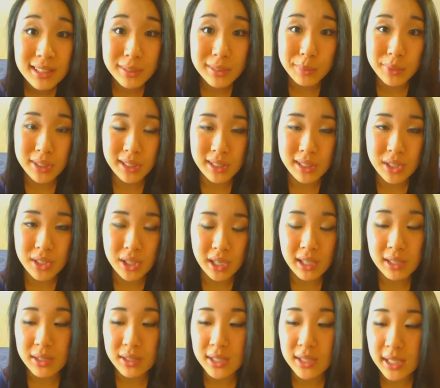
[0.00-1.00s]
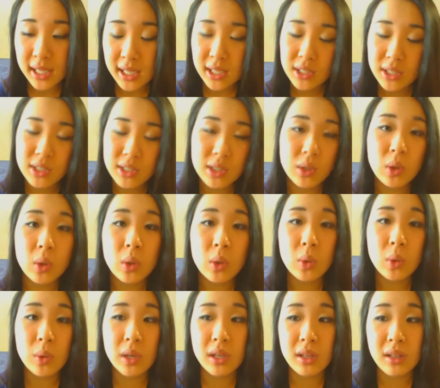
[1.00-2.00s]
completely changed.
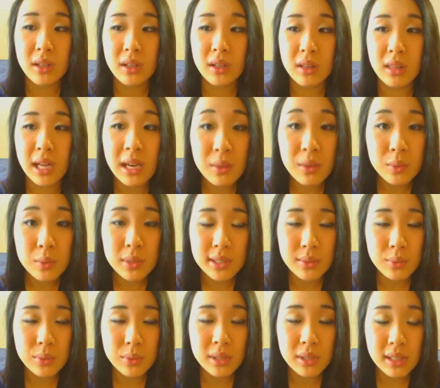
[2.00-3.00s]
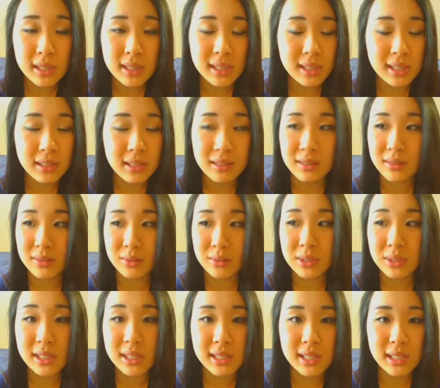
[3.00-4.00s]
So that was really
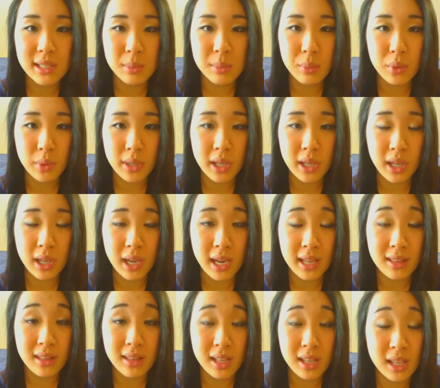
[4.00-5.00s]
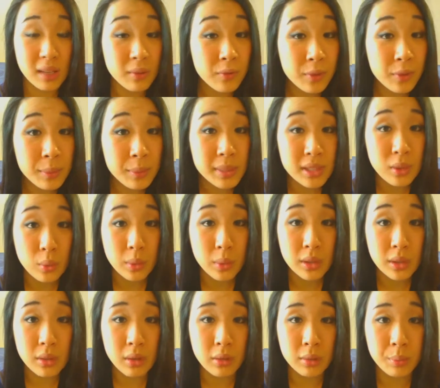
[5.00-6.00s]
disappointing, and the infamous
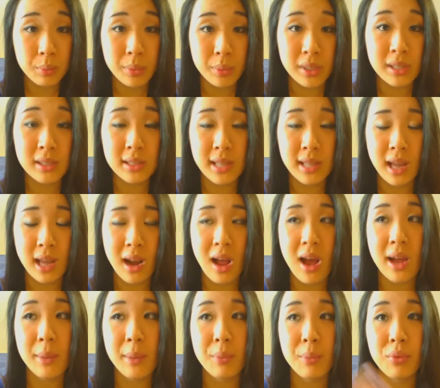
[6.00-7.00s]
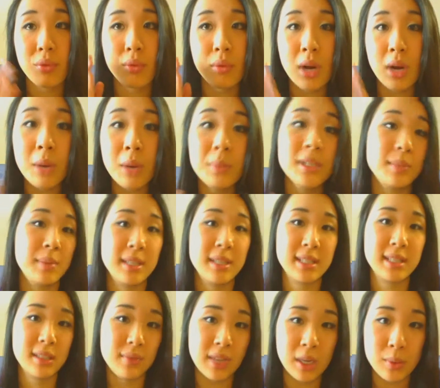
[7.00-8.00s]
$3 bids that I promised
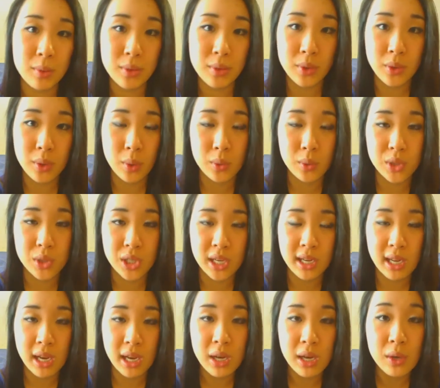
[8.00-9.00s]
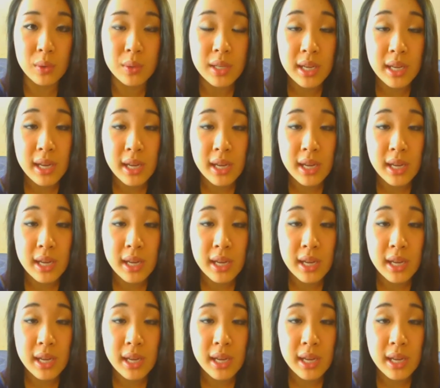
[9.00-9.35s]
myself that I was going to go check out,